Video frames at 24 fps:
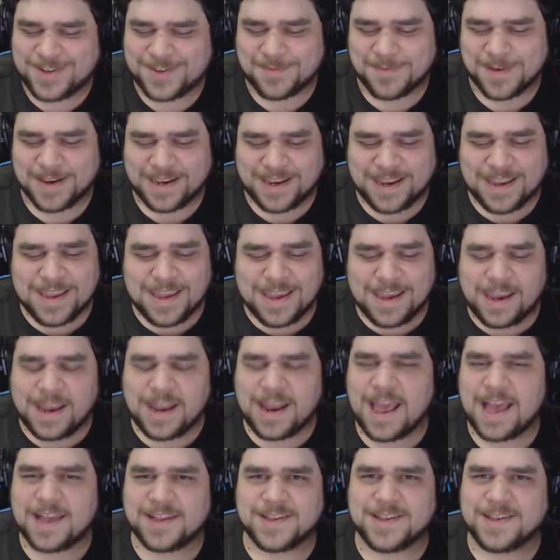me, it
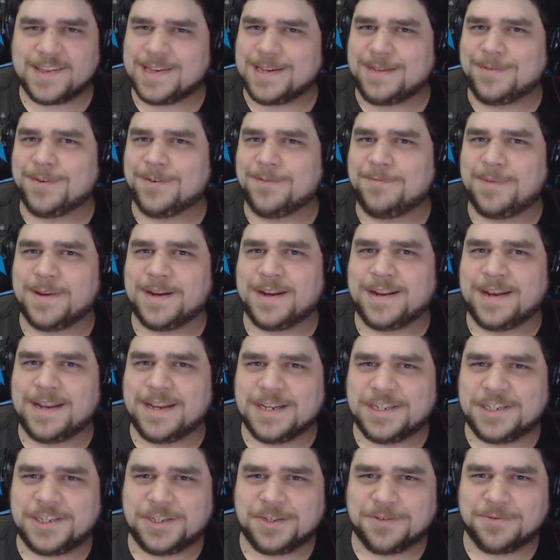hasn't seemed to have been an
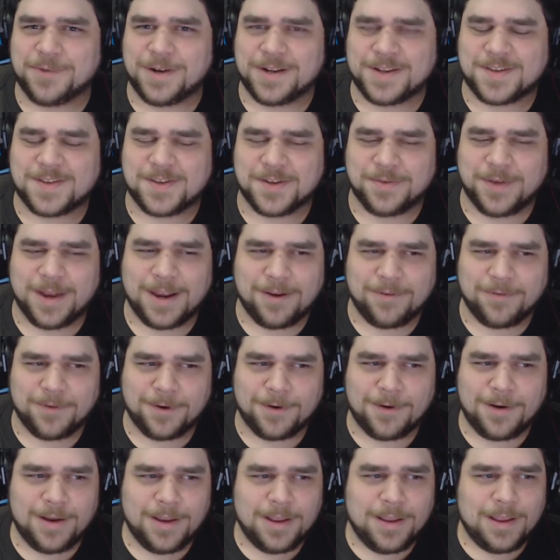issue
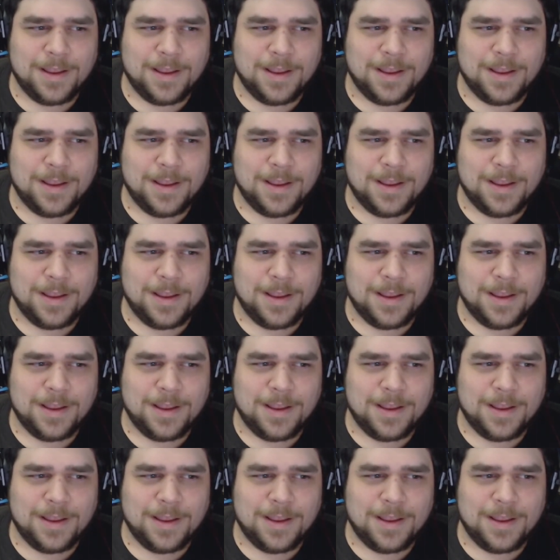whatsoever.